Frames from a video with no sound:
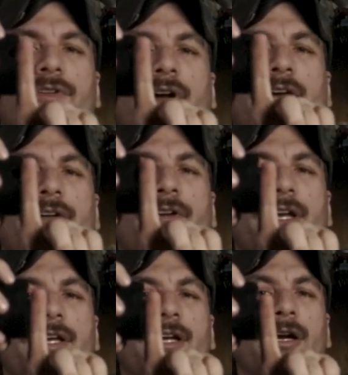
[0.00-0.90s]
end
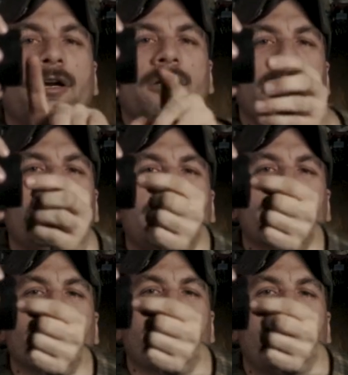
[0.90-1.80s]
right here.
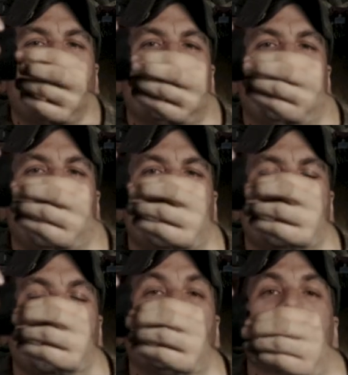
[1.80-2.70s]
That's where the firing pin
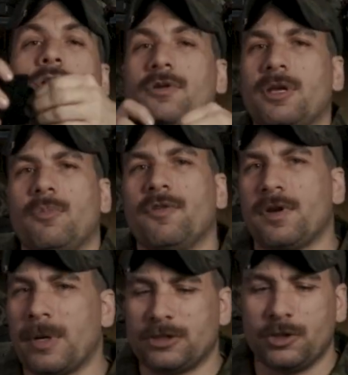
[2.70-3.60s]
is. It was only
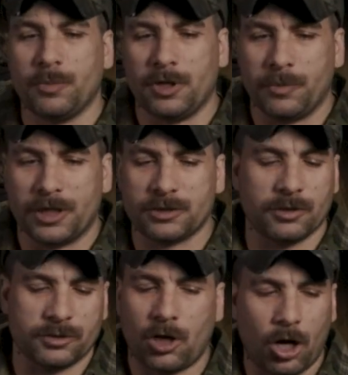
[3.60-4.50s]
moving about 2 millimeters.
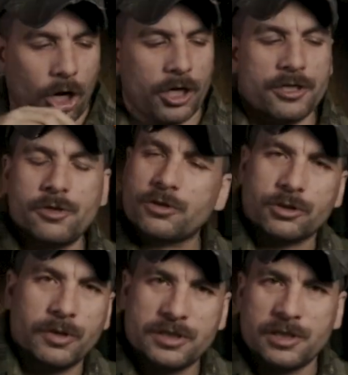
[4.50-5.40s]
So as hard as you were
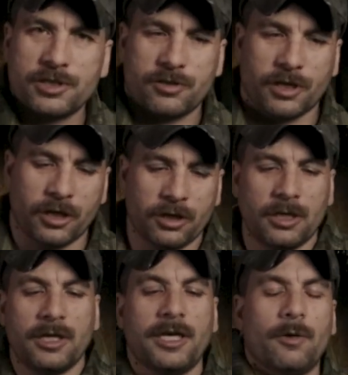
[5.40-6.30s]
squeezing this trigger,
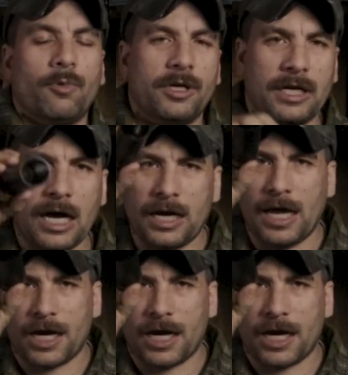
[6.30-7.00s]
it would not